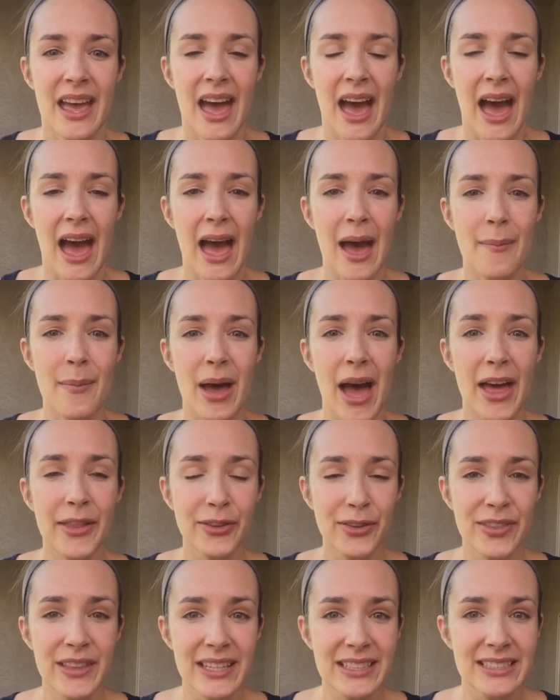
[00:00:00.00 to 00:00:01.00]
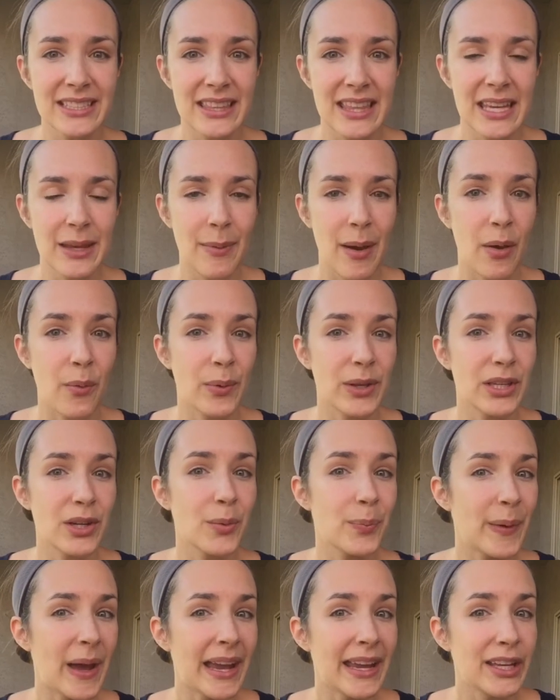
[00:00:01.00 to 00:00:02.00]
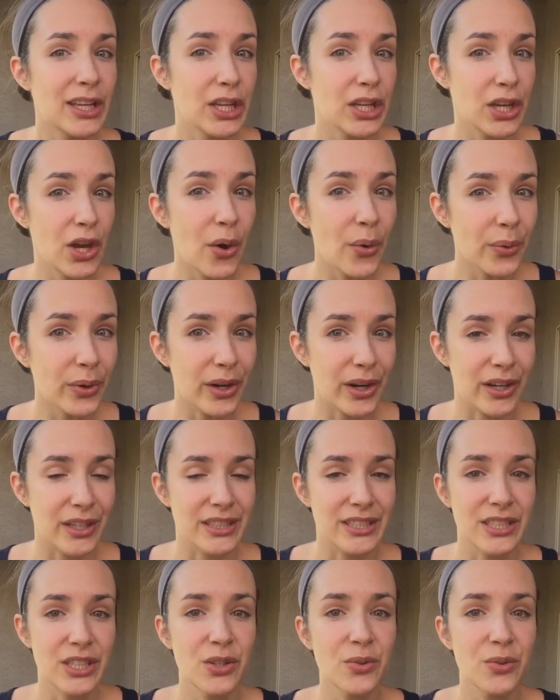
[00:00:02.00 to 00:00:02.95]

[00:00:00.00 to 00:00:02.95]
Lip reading: Other things to think about when you're buying yogurt,